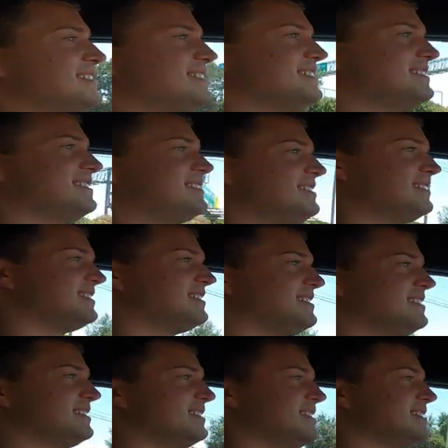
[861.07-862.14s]
He's got a big
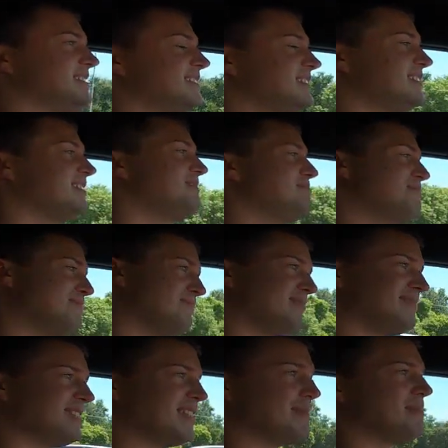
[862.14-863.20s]
belly, too.
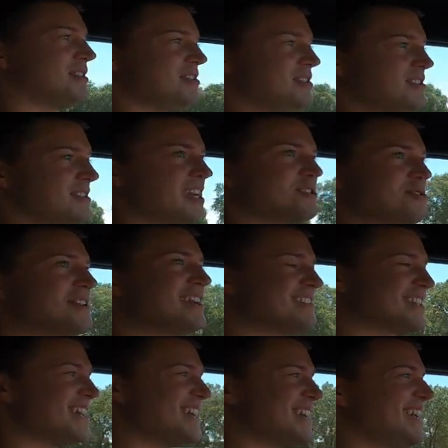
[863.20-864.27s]
It means he's an extra nice guy.